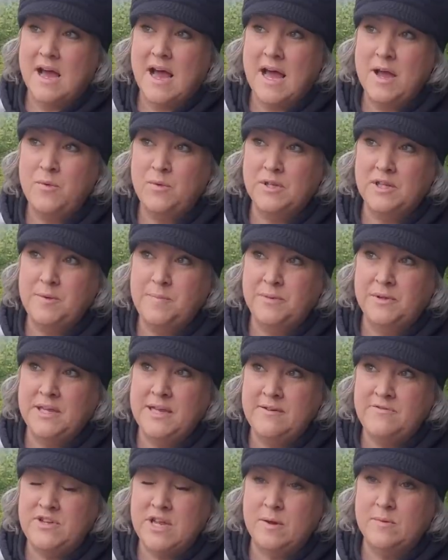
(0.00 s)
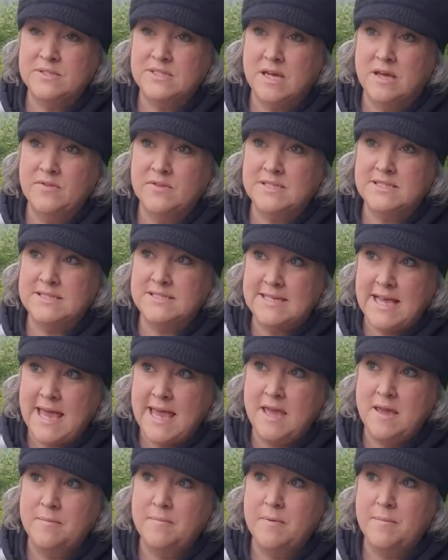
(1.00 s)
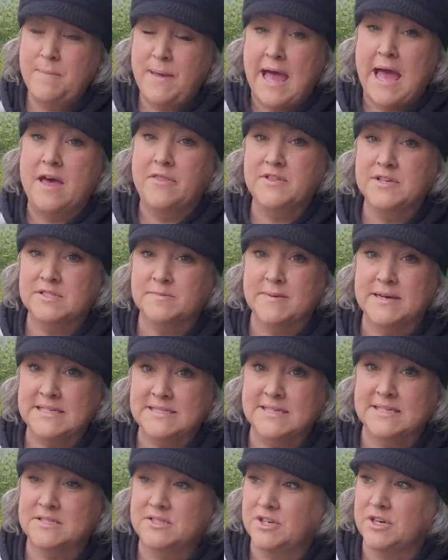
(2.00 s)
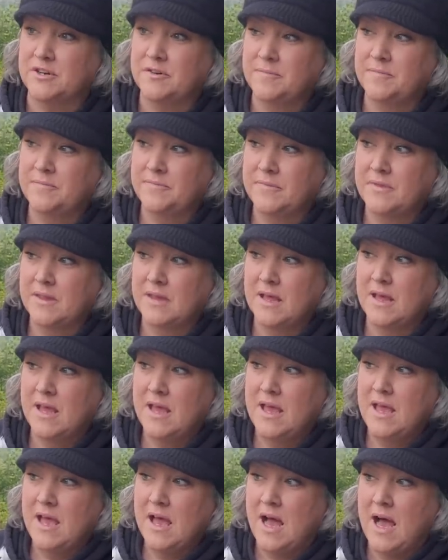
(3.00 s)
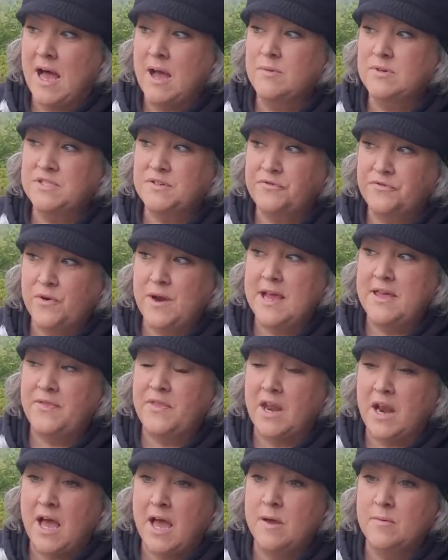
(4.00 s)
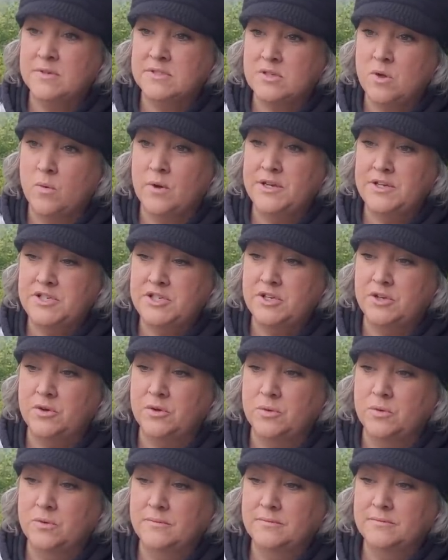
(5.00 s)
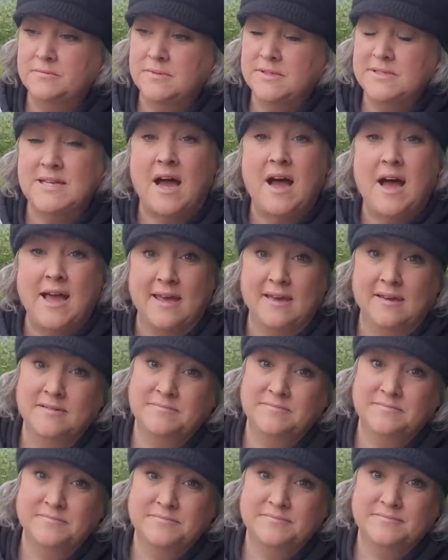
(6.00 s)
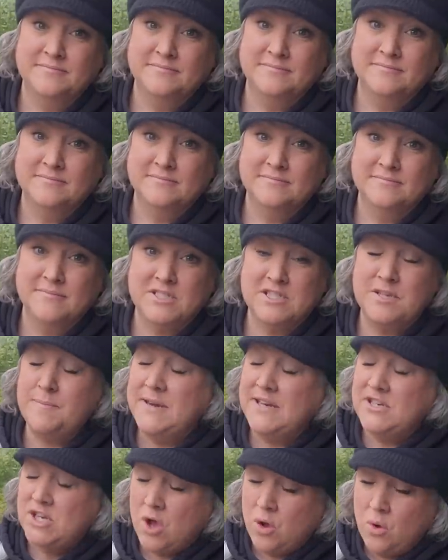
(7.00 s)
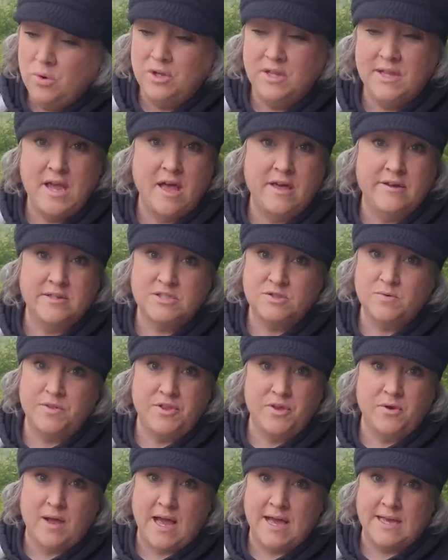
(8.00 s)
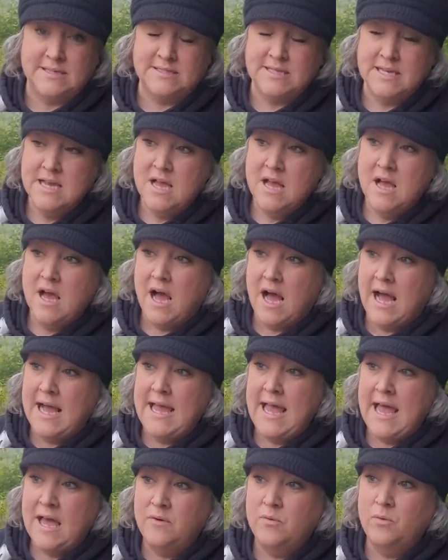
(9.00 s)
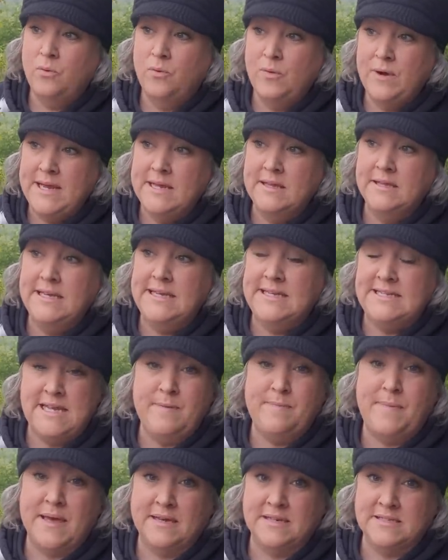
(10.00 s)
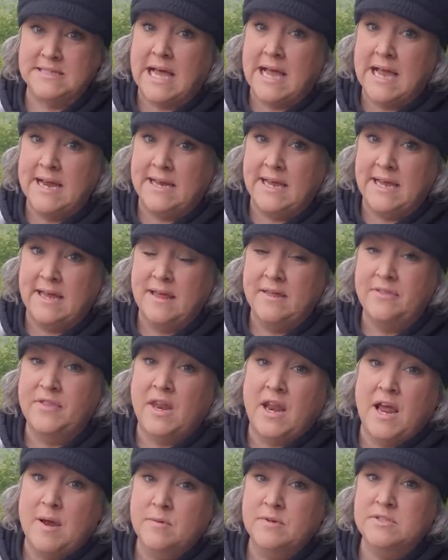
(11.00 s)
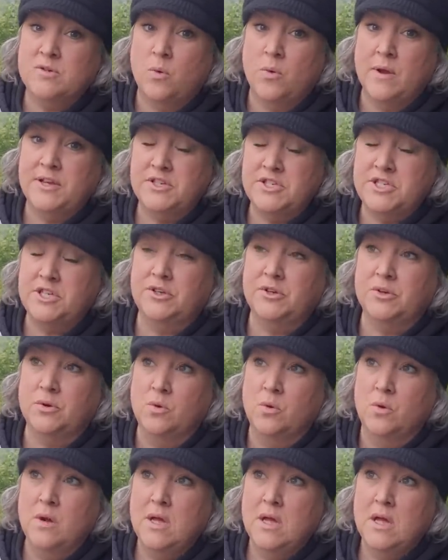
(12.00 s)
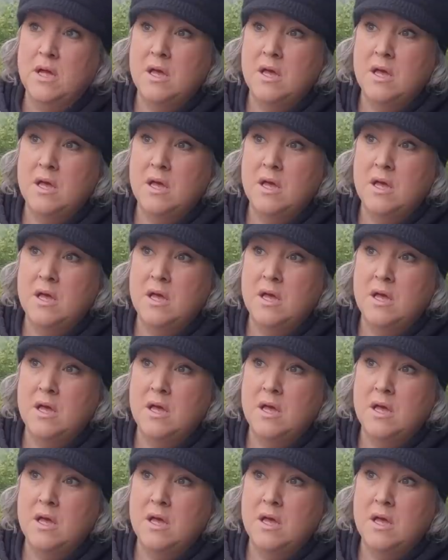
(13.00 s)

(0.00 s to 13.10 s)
I really believed I was on the same path as my sister. I was afraid that I was going to die. To be totally honest with you guys, I had really deep anxiety that I was going to